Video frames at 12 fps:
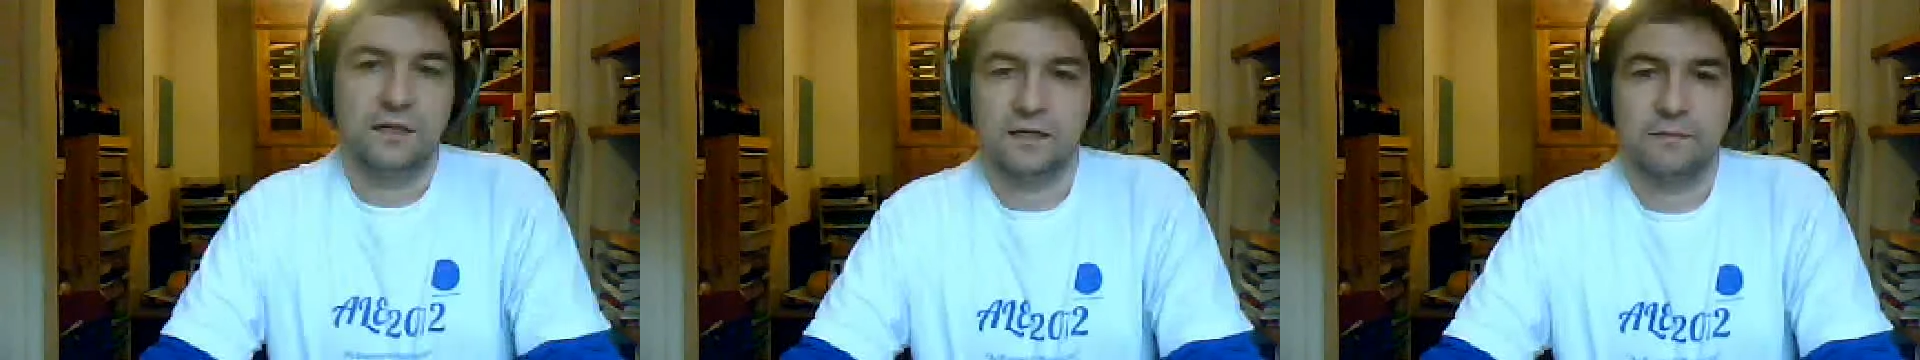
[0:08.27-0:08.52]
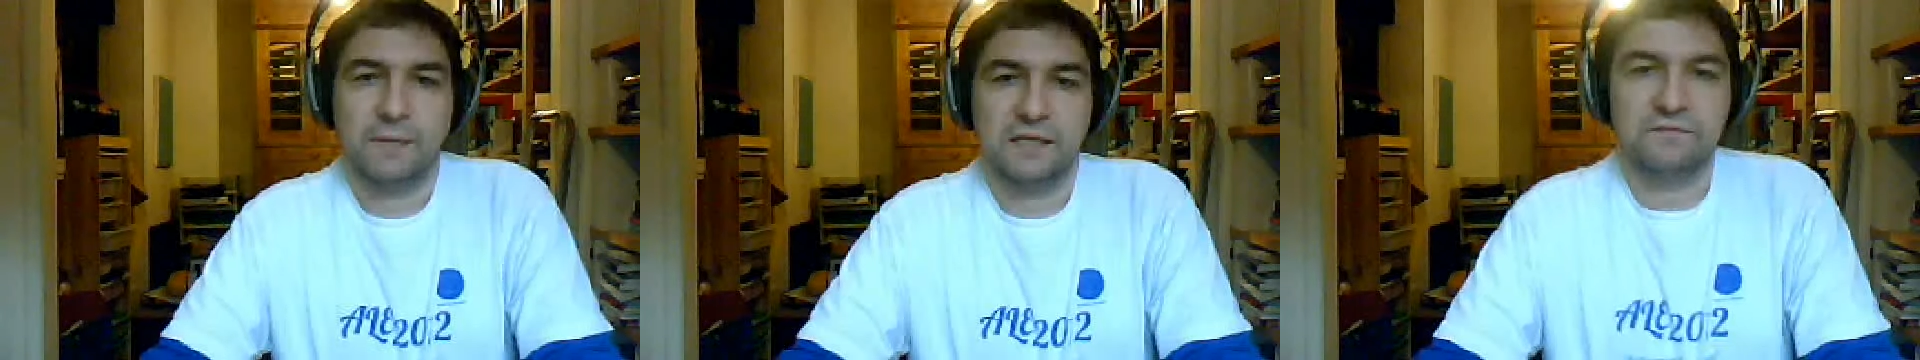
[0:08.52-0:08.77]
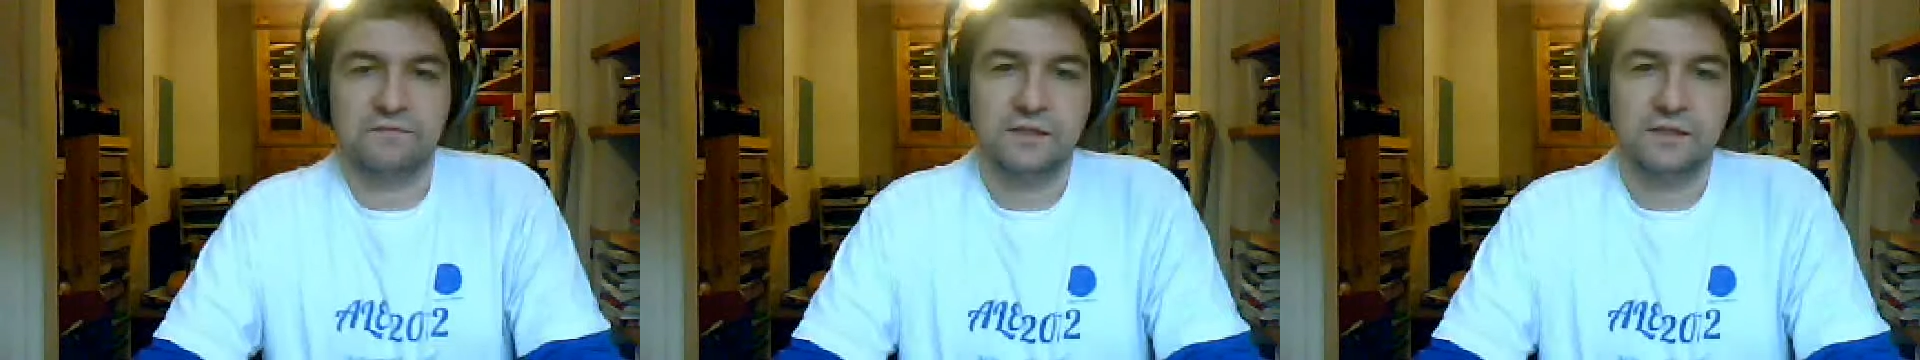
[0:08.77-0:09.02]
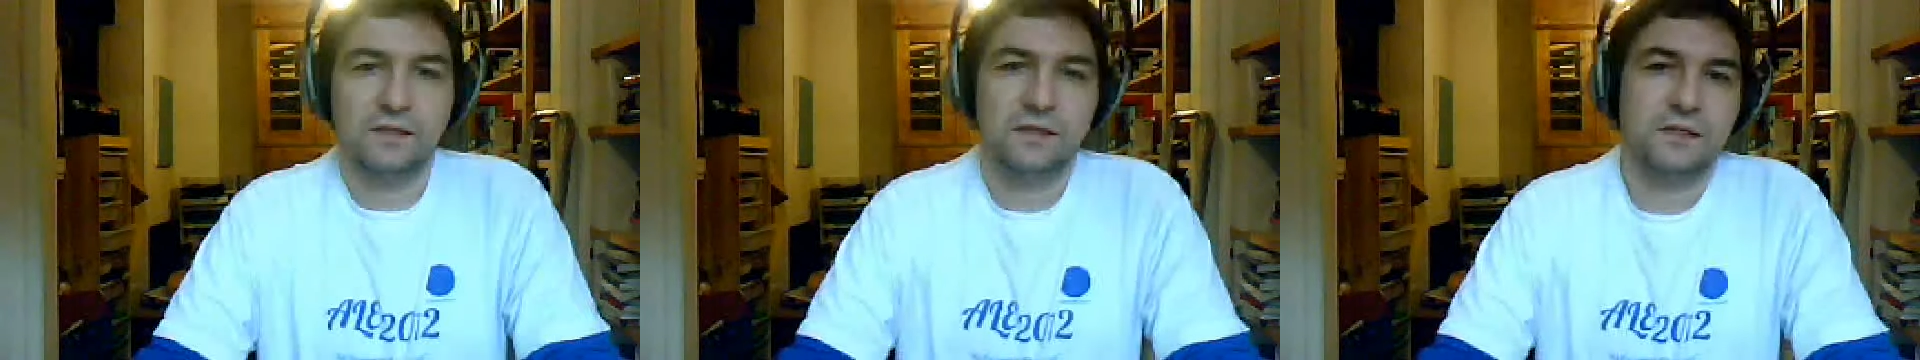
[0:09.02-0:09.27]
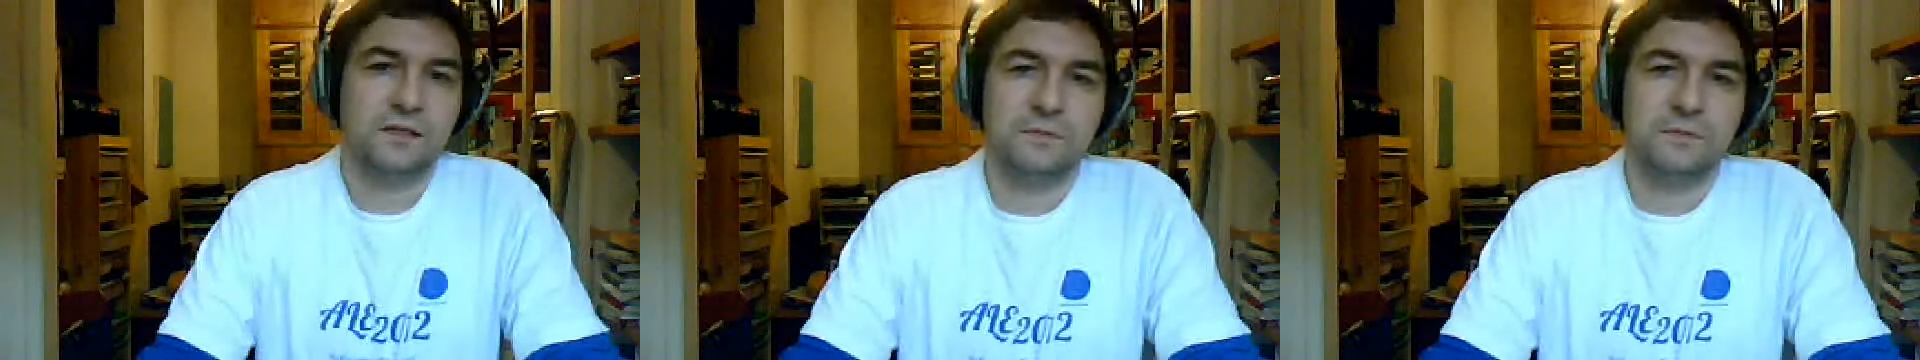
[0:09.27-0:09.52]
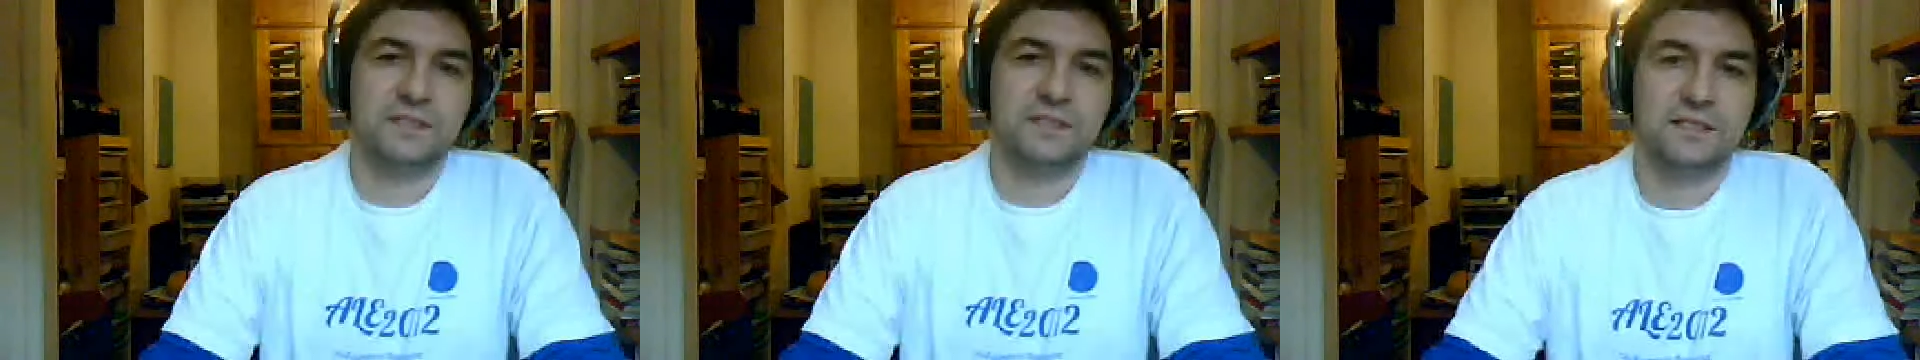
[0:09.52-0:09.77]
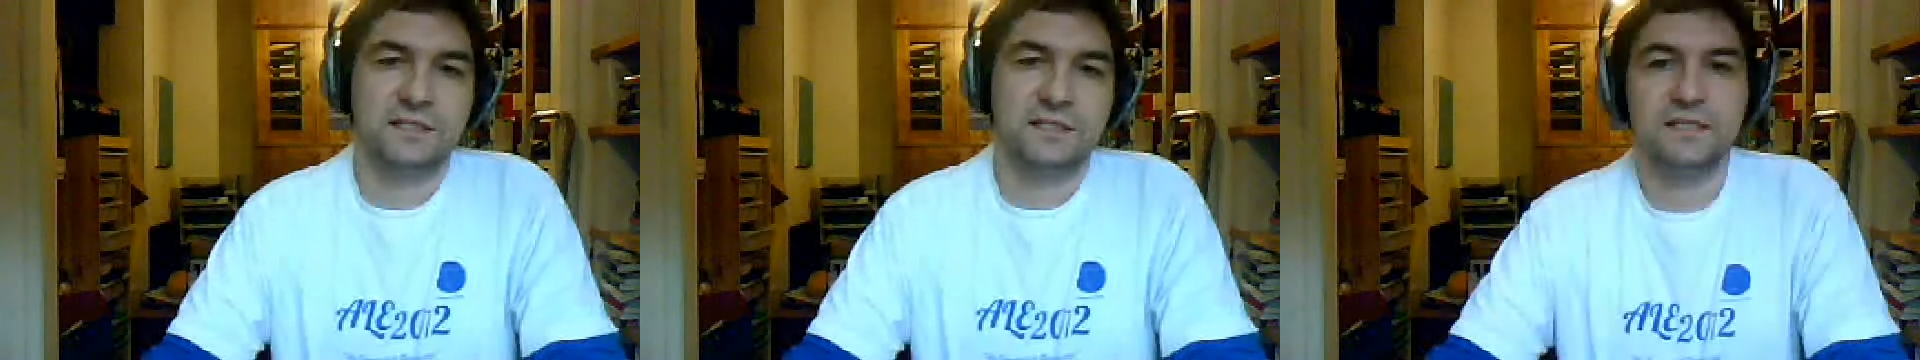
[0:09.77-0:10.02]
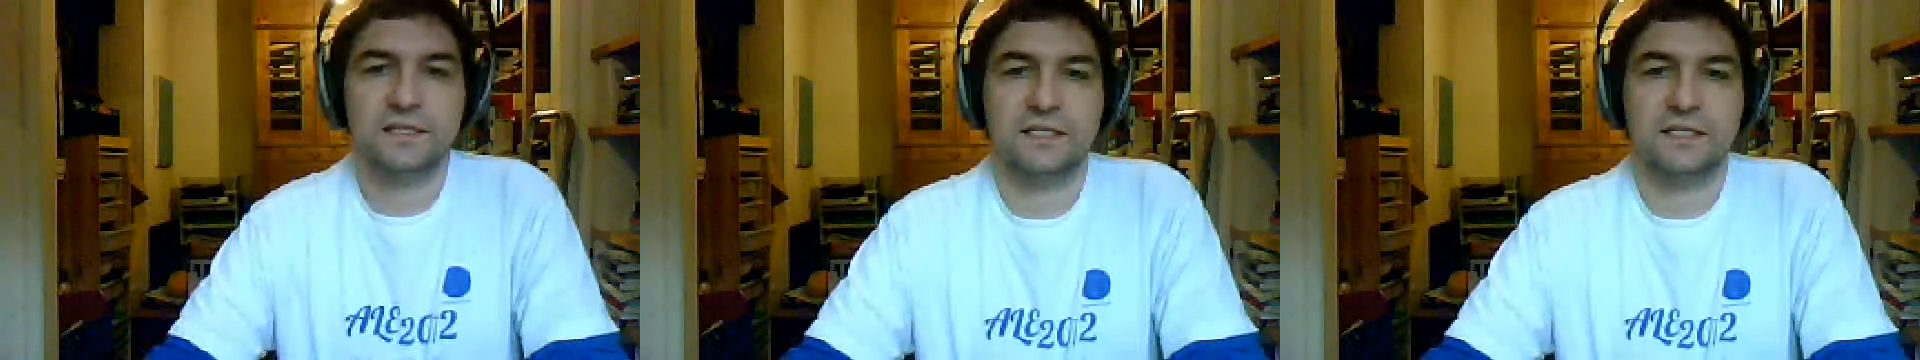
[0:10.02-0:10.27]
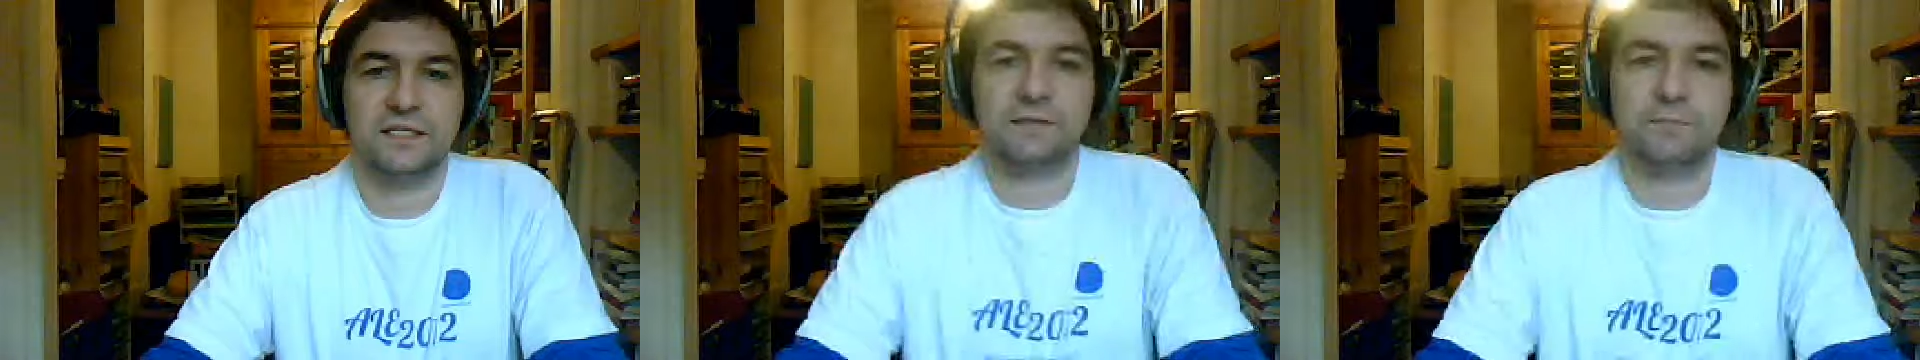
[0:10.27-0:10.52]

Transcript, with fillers: you might feel a little bit seasick